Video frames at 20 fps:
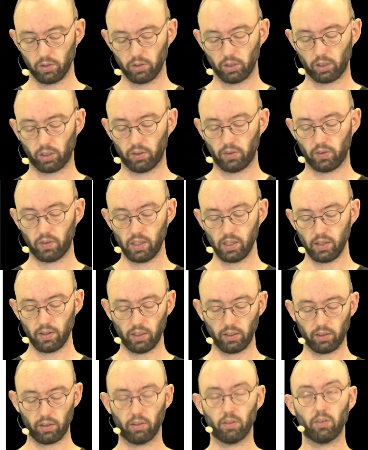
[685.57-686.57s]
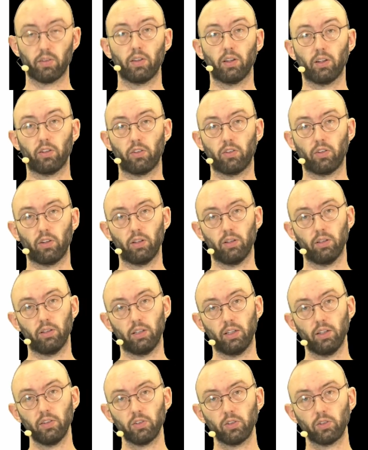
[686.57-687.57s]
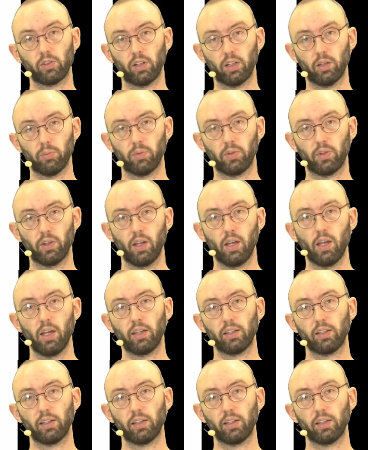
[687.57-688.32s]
You can see that such histograms